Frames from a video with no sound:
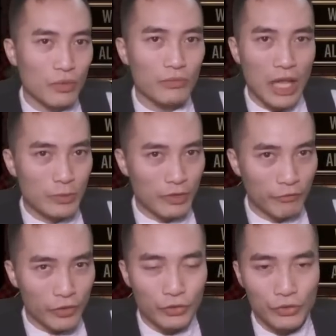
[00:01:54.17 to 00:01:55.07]
me to
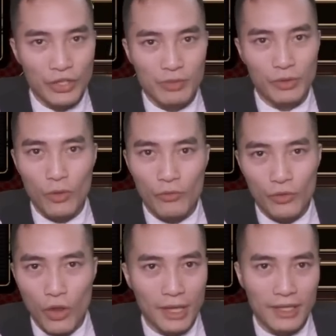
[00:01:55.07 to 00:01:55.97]
filter things, but overall
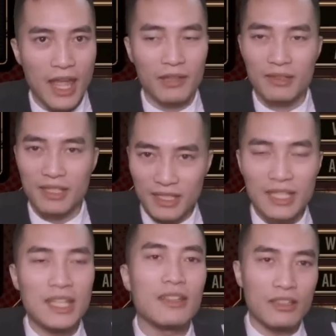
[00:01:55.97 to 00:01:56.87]
I can't see
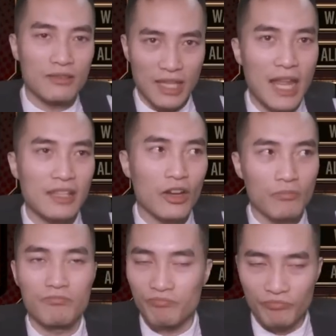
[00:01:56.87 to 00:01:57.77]
the stats that are
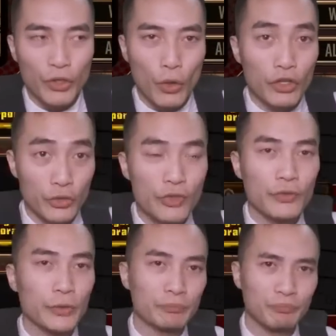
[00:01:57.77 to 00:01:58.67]
useful.